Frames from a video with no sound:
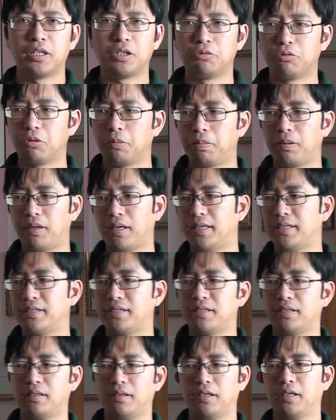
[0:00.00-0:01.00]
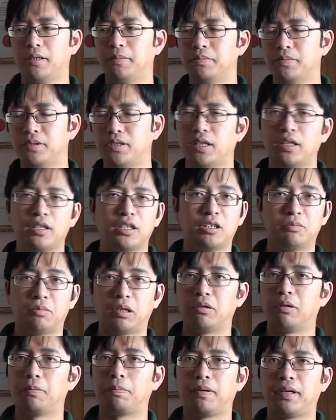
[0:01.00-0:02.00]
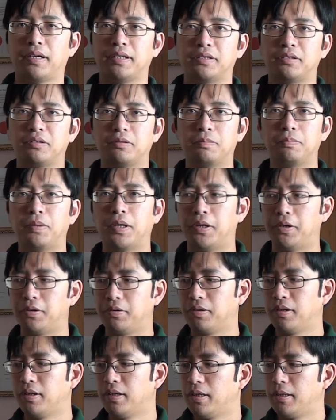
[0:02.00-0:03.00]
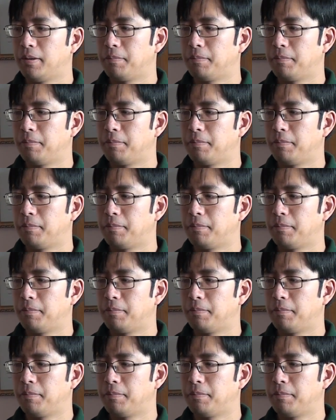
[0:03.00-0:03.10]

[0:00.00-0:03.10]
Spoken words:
you'll replace the limbs, you might replace the bow,